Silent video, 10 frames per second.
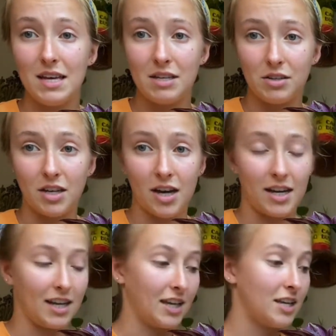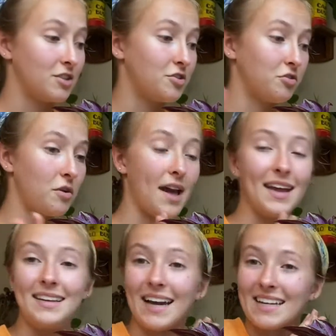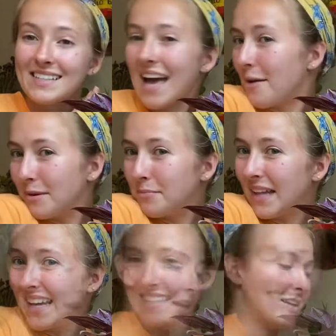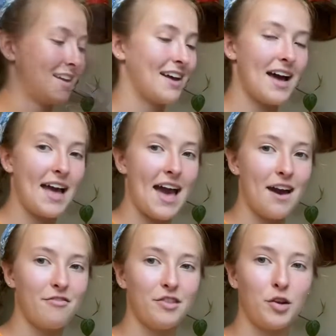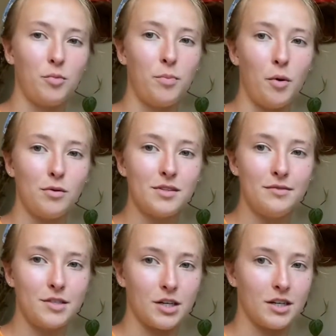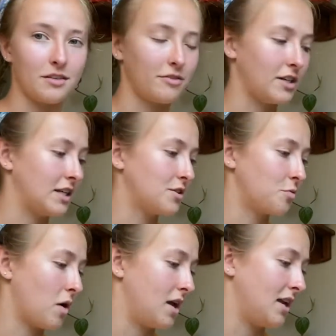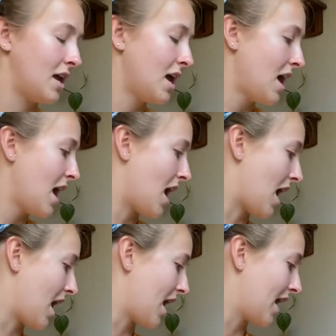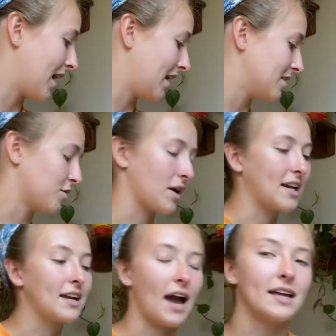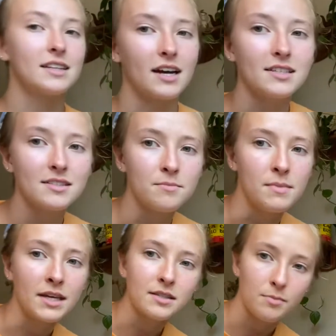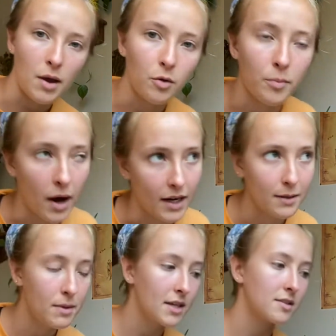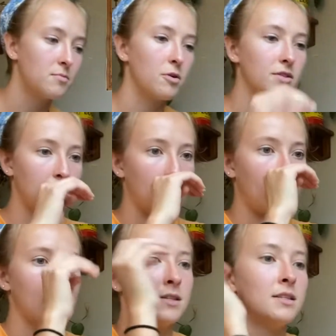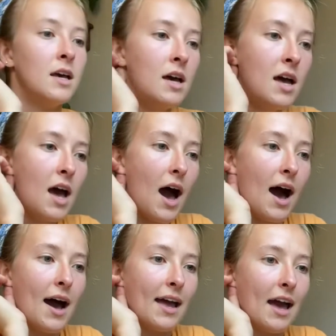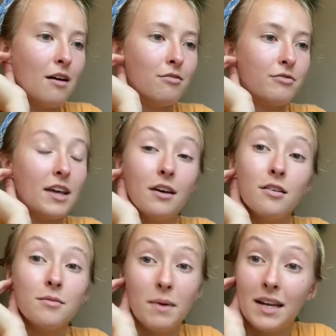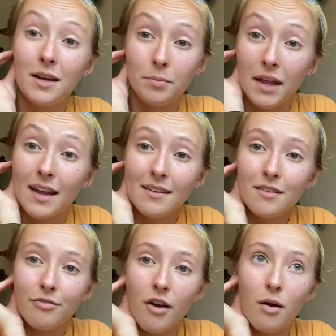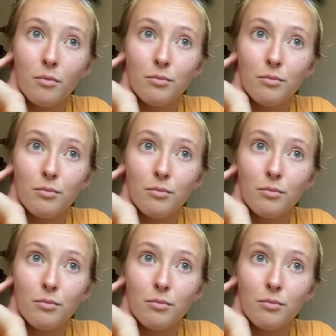cutting into a nice happy plant. And I have little bowls of dirt for each one. I've custom mixed my own potting mix, mostly because I have killed many a plant from